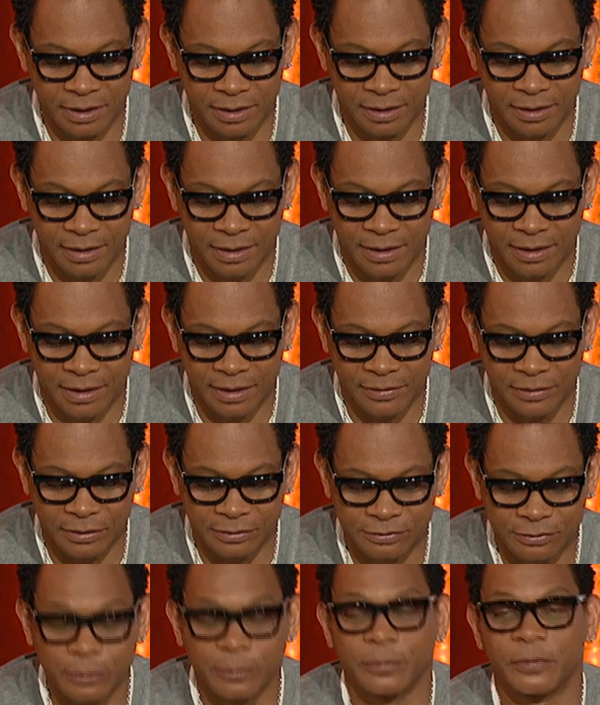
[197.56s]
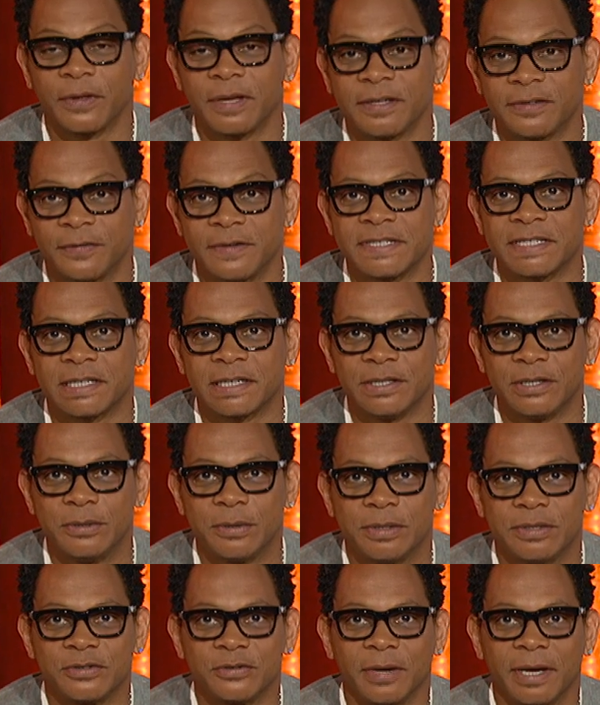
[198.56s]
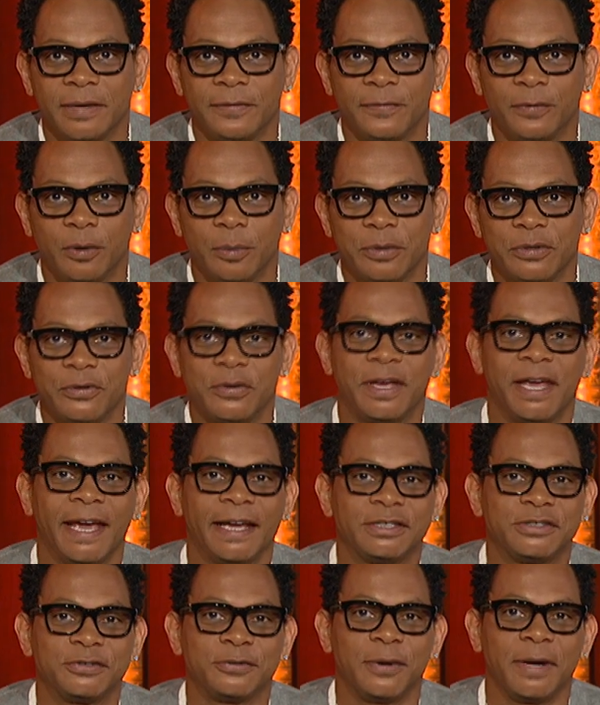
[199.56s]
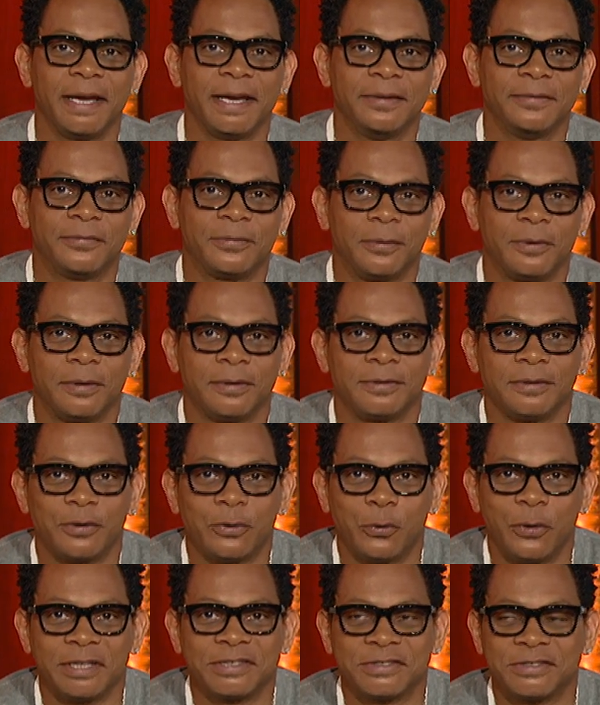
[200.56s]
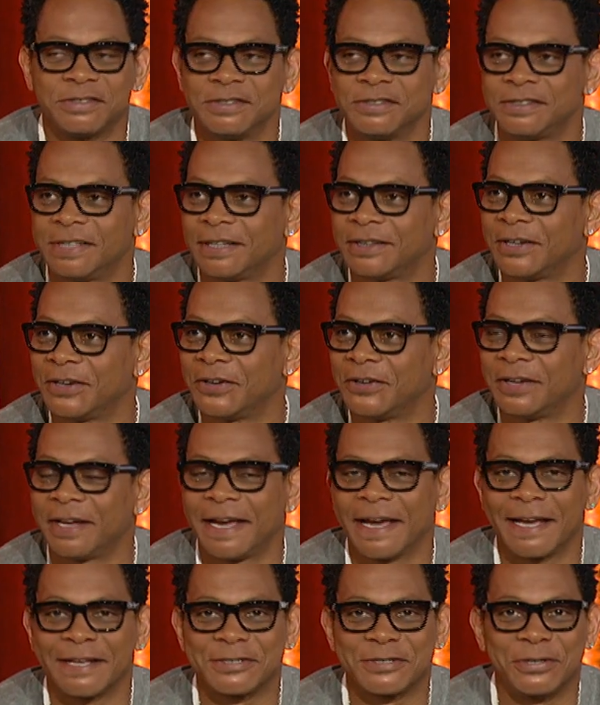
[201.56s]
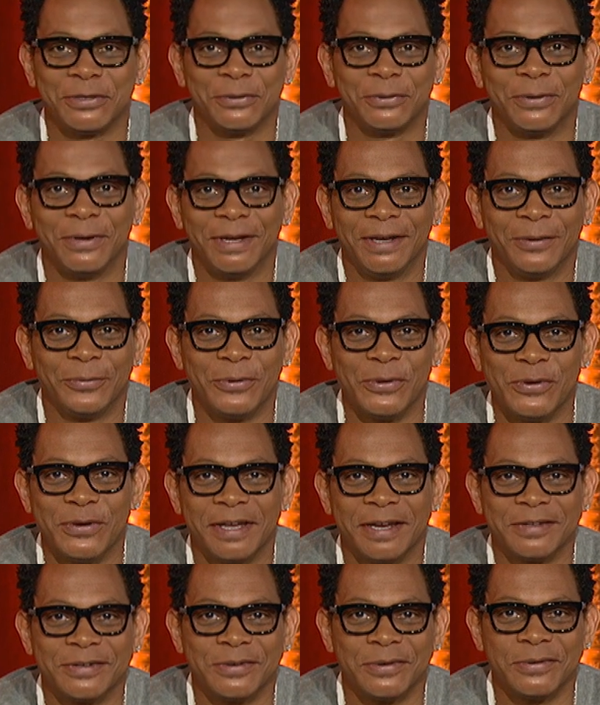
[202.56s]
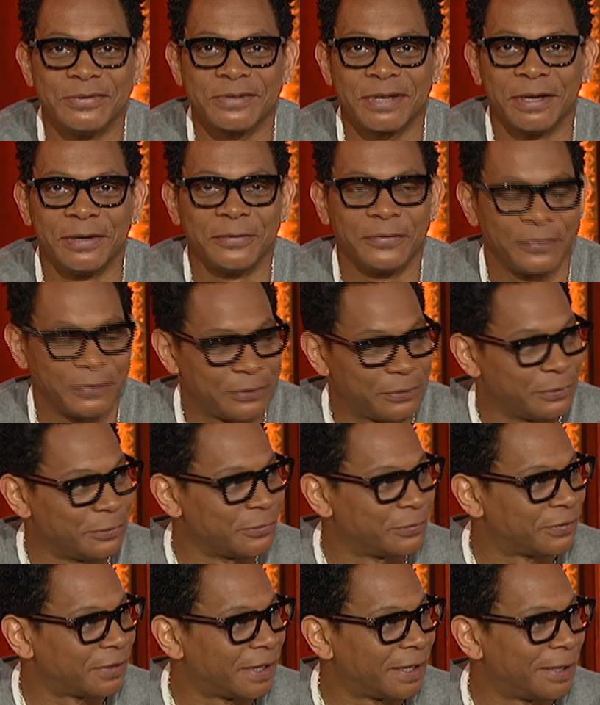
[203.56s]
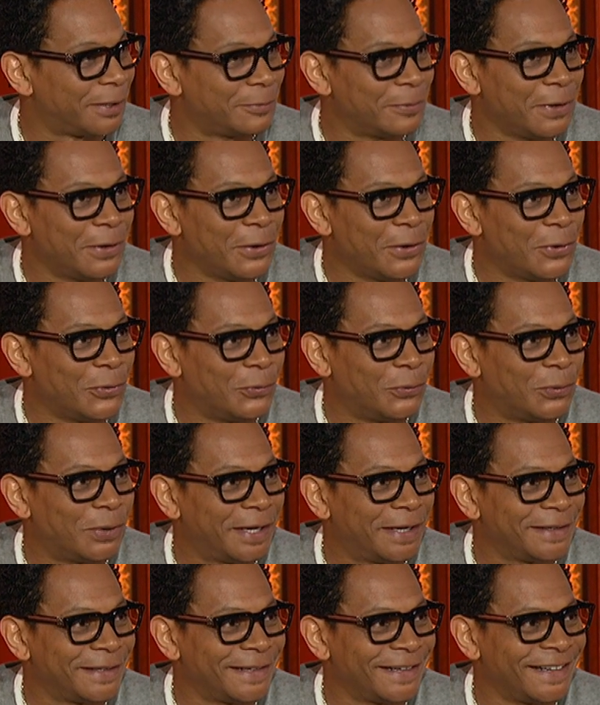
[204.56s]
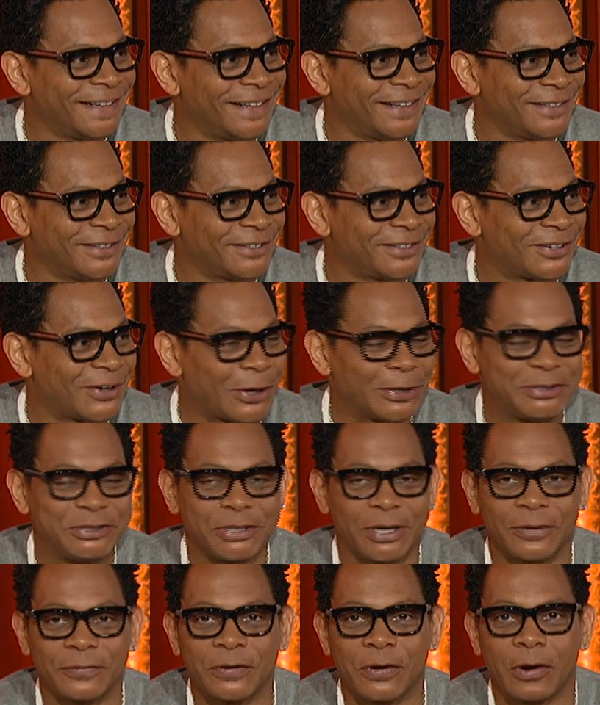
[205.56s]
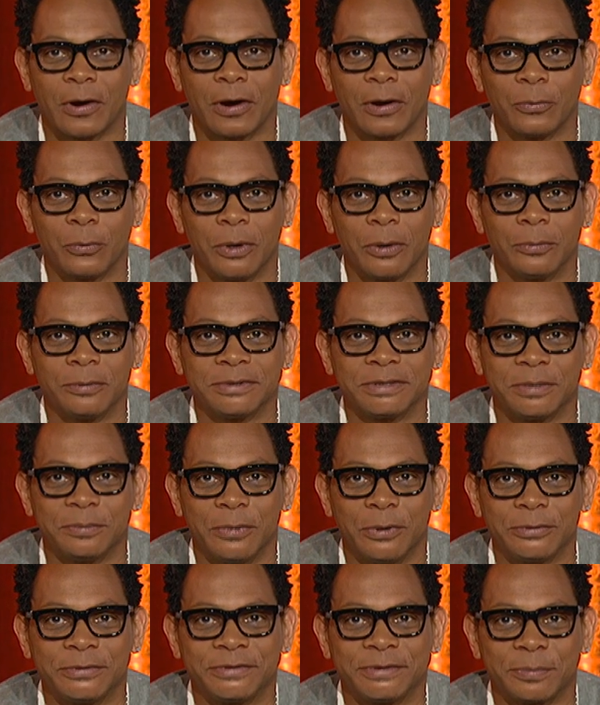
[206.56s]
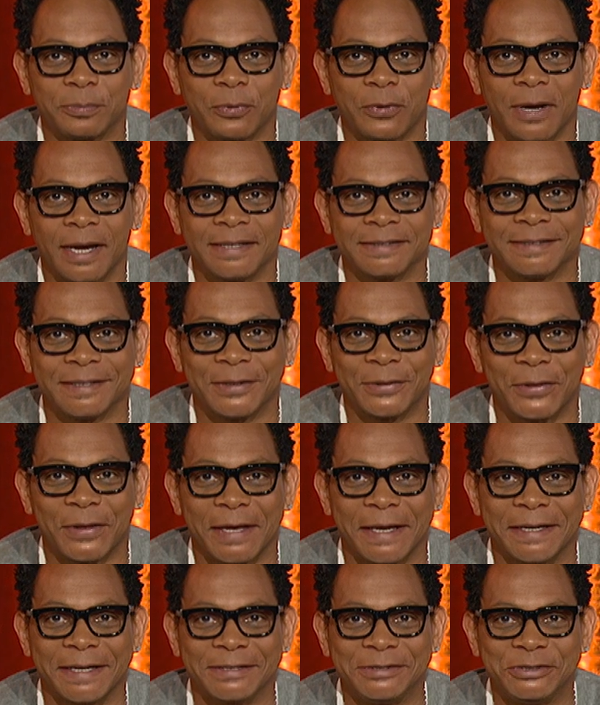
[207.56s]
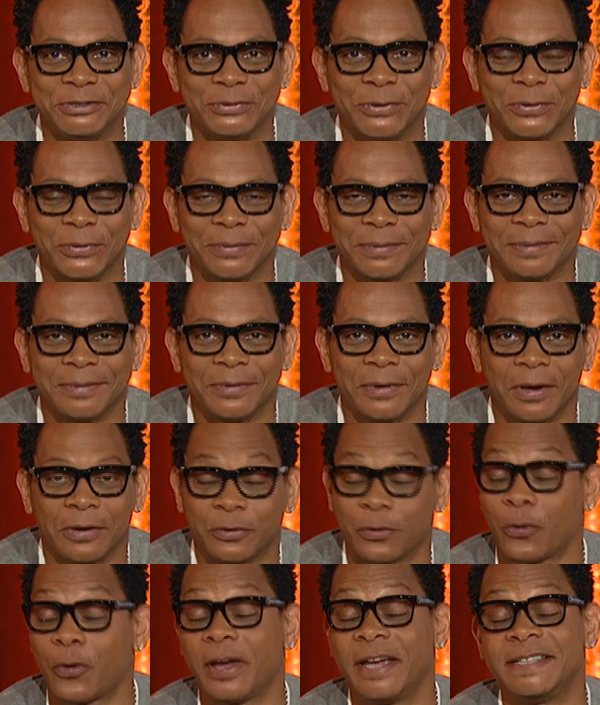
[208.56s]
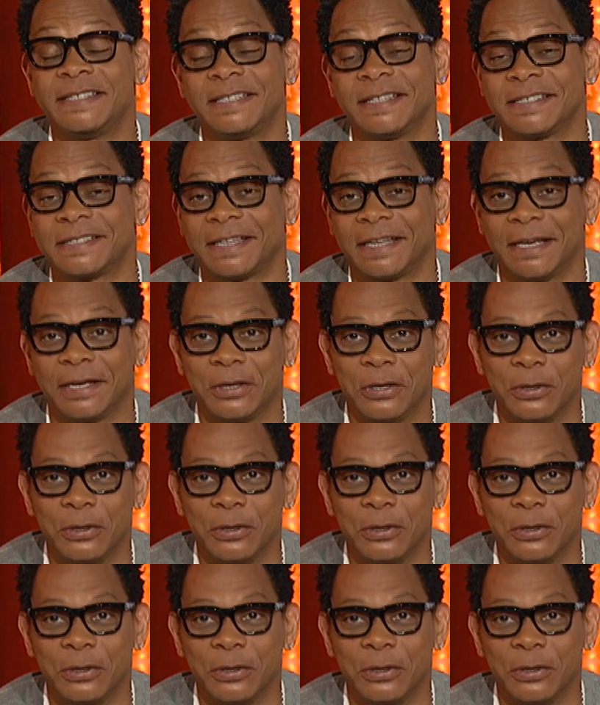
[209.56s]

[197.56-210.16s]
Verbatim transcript: there and there are certain things physically you can train for, but you can't train for the questions that they're going to ask you when you get into right. these interviews. Uh, what caught you off guard? What was the most surprising thing that you, craziest thing